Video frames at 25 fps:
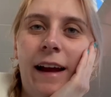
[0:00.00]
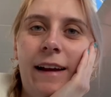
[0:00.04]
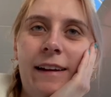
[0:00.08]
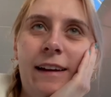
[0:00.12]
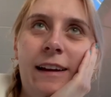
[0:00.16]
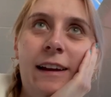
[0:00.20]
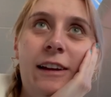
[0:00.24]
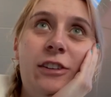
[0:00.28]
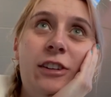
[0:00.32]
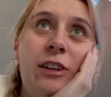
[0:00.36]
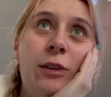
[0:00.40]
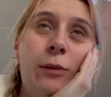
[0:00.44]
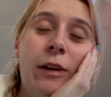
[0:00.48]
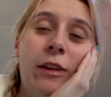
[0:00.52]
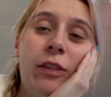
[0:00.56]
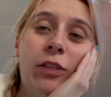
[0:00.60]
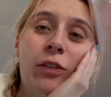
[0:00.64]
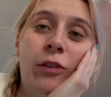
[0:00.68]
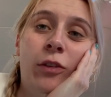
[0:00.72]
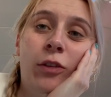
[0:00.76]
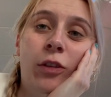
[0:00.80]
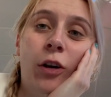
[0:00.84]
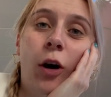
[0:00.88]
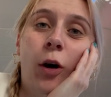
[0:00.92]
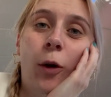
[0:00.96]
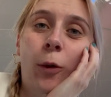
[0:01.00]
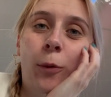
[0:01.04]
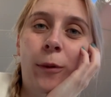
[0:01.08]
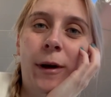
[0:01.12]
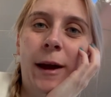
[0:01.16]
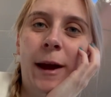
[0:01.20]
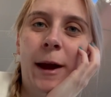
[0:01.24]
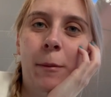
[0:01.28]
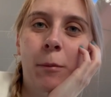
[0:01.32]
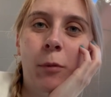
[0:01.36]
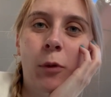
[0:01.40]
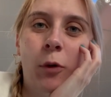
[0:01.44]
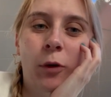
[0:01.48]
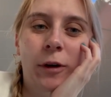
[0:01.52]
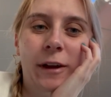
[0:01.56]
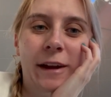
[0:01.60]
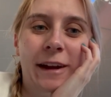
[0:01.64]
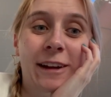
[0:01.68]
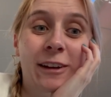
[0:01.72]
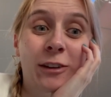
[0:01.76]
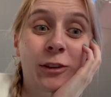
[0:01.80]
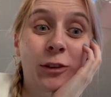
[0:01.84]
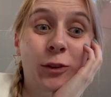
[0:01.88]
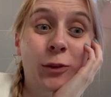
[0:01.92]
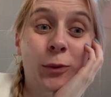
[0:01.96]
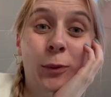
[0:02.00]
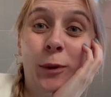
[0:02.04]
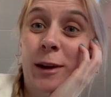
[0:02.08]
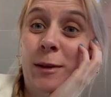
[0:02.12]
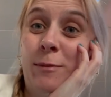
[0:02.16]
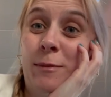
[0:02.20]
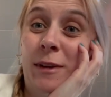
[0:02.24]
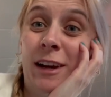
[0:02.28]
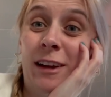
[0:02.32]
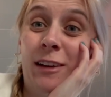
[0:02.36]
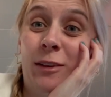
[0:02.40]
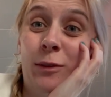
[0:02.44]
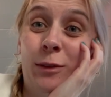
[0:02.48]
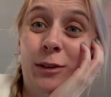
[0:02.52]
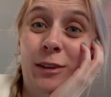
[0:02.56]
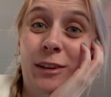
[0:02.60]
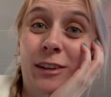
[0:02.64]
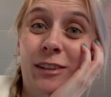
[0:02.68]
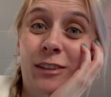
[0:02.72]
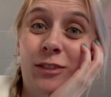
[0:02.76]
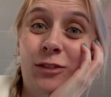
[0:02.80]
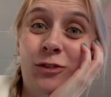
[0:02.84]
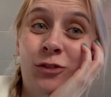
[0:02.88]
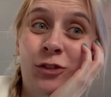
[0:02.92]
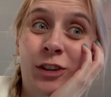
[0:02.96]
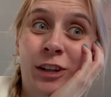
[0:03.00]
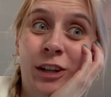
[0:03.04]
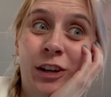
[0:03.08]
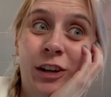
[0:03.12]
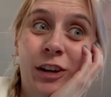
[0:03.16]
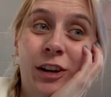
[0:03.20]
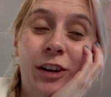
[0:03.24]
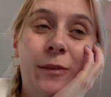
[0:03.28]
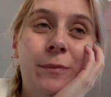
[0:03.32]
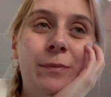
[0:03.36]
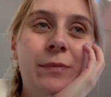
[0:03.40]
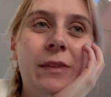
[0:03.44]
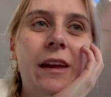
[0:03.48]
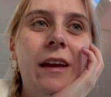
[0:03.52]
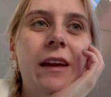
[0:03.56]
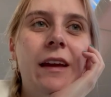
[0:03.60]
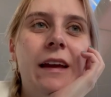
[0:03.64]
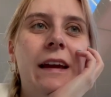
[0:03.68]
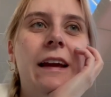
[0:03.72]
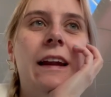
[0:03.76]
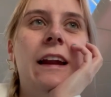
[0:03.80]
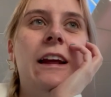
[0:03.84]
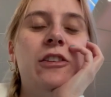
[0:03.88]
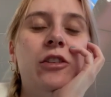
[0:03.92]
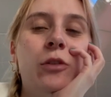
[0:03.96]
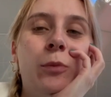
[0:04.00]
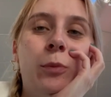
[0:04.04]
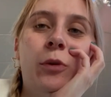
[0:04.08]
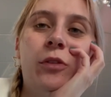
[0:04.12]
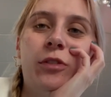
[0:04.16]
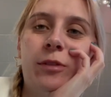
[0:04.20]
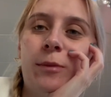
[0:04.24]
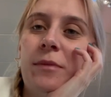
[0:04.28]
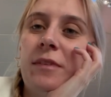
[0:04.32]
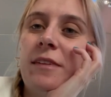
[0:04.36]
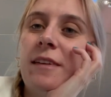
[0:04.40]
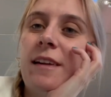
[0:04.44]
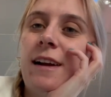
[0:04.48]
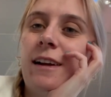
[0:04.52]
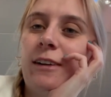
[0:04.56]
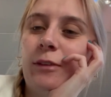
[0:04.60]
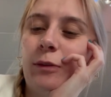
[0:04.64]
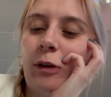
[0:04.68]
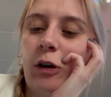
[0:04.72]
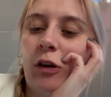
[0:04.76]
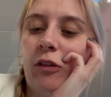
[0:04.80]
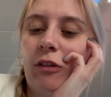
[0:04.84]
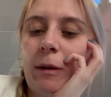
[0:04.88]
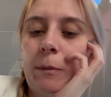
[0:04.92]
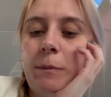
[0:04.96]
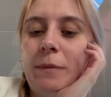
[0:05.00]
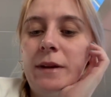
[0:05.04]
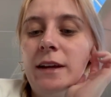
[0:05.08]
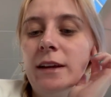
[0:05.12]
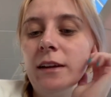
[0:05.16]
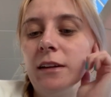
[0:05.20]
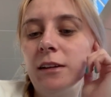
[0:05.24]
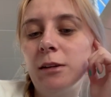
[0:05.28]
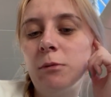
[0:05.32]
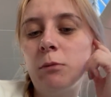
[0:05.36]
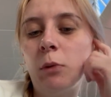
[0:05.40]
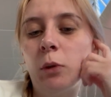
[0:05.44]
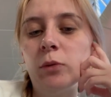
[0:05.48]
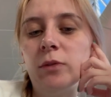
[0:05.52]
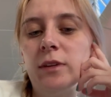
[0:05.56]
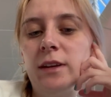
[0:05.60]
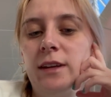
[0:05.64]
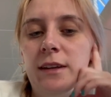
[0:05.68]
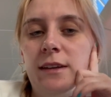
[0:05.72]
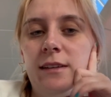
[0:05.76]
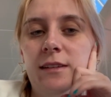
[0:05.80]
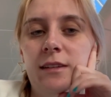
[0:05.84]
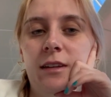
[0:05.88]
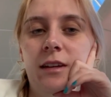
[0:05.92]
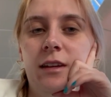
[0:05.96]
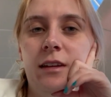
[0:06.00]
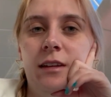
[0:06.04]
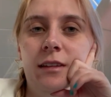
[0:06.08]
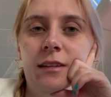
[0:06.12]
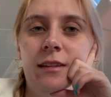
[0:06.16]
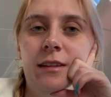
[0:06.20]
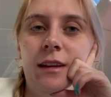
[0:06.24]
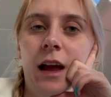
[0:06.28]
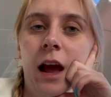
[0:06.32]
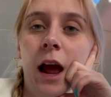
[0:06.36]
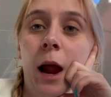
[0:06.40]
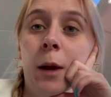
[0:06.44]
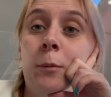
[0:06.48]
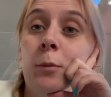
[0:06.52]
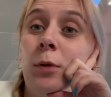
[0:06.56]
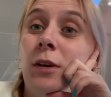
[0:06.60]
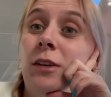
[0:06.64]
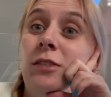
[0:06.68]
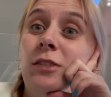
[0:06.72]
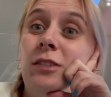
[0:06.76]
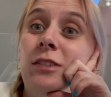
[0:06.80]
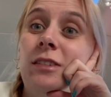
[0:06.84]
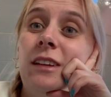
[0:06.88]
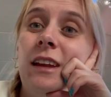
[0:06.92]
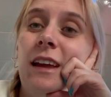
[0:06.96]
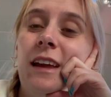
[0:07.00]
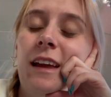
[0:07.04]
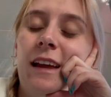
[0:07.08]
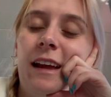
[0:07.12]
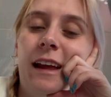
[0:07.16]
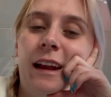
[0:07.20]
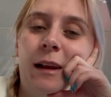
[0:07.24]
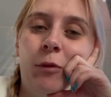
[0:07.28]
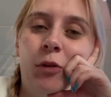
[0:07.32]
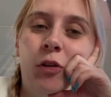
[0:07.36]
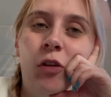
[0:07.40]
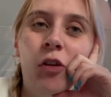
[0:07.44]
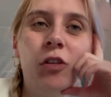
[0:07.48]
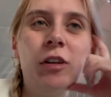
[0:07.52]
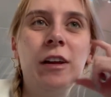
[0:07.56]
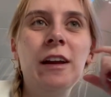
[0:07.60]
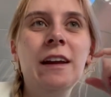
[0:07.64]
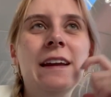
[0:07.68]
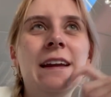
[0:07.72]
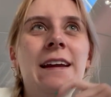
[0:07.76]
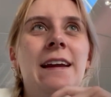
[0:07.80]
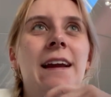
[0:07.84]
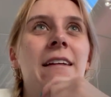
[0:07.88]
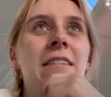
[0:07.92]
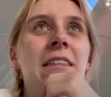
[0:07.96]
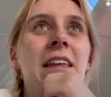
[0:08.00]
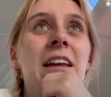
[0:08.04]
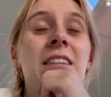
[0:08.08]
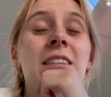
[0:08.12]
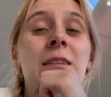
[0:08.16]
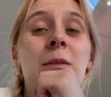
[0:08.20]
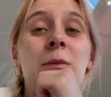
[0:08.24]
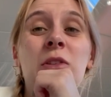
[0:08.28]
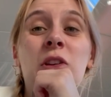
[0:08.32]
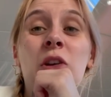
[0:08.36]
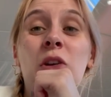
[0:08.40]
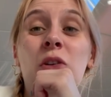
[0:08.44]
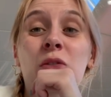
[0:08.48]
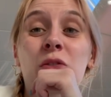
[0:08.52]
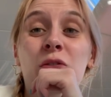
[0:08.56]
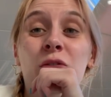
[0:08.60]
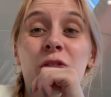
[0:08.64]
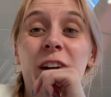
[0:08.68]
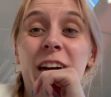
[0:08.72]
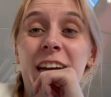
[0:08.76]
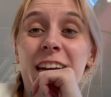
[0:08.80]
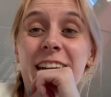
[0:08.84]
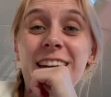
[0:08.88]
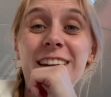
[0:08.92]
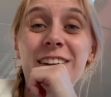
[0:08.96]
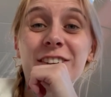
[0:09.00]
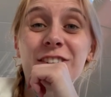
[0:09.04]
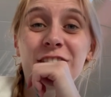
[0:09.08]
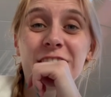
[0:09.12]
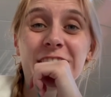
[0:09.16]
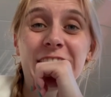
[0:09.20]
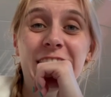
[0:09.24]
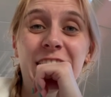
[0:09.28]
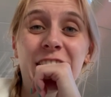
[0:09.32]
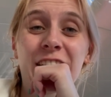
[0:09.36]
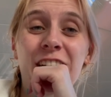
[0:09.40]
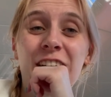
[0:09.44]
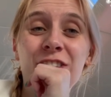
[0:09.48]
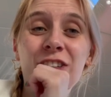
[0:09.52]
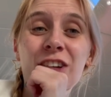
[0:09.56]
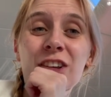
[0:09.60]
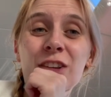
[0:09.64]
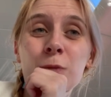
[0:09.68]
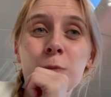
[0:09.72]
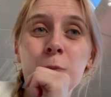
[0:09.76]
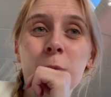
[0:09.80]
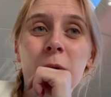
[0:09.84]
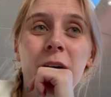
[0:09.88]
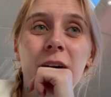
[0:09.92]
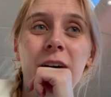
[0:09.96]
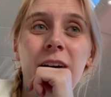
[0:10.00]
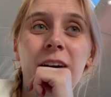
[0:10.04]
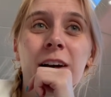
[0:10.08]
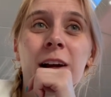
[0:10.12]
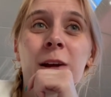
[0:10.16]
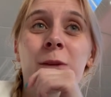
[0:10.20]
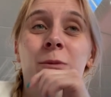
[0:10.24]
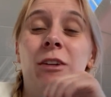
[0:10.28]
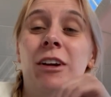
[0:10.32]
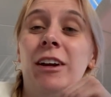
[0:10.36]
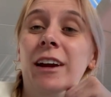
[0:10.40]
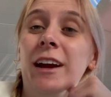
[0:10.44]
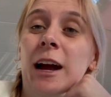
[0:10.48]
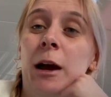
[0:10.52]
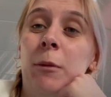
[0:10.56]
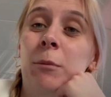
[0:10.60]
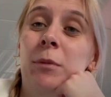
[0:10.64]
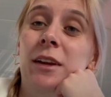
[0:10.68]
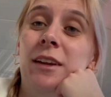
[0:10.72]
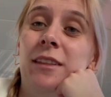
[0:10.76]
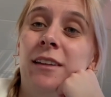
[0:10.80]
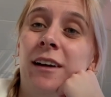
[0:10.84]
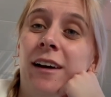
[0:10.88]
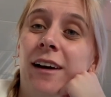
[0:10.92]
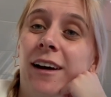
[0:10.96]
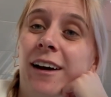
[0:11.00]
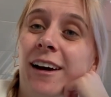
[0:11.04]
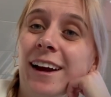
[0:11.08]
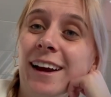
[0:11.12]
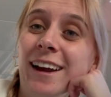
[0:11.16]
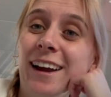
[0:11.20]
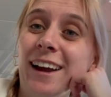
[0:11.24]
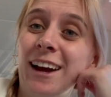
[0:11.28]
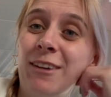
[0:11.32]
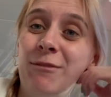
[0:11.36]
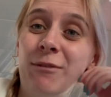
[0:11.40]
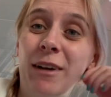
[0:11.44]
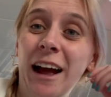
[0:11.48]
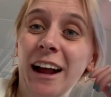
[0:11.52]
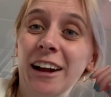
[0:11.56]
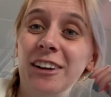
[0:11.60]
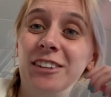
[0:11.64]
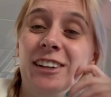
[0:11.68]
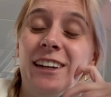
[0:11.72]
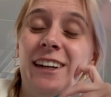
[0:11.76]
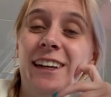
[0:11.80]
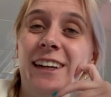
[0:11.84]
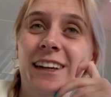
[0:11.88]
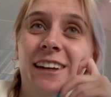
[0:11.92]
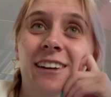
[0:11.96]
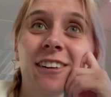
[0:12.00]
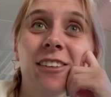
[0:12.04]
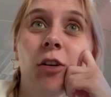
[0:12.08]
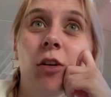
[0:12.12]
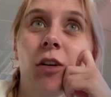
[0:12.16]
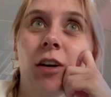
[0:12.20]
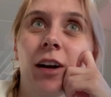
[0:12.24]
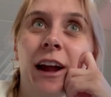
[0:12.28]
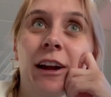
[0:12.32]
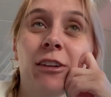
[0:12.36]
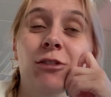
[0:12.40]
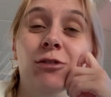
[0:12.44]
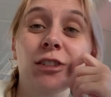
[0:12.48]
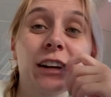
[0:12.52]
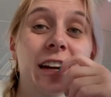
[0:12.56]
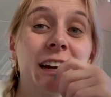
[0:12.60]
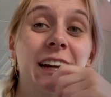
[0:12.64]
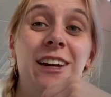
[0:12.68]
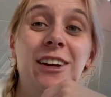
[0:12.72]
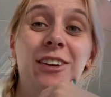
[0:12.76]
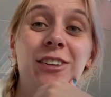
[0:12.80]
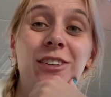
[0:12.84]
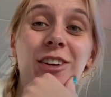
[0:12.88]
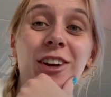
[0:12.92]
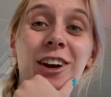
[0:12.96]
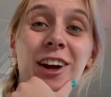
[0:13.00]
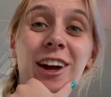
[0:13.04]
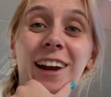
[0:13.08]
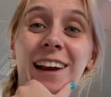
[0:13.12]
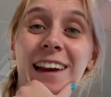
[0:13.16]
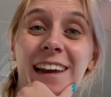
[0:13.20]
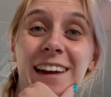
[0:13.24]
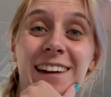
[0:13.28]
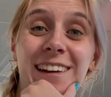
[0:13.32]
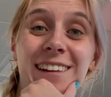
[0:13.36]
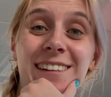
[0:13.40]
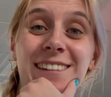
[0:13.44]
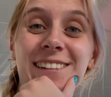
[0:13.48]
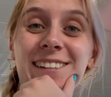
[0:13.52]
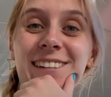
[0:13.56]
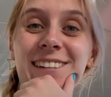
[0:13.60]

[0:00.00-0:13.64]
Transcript: I literally went through the whole airport in 20 minutes, which is really good. And I just bought some snacks. I got Ribena, Maltesers, and Pringles. I'm still not going to eat anything, so I'm still really, really nervous. But I'm very happy that I am actually here and really early.